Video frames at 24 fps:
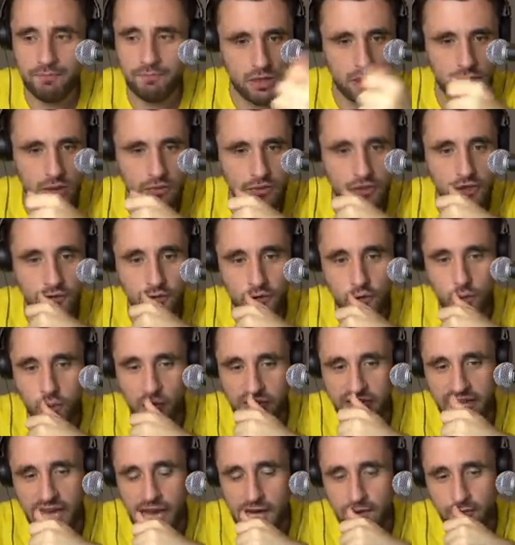the
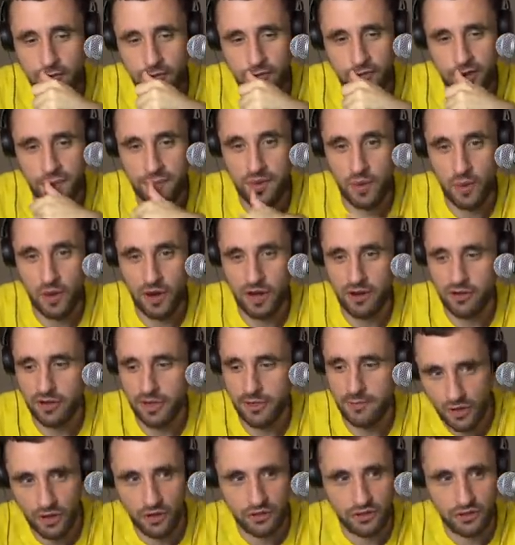28th of February. So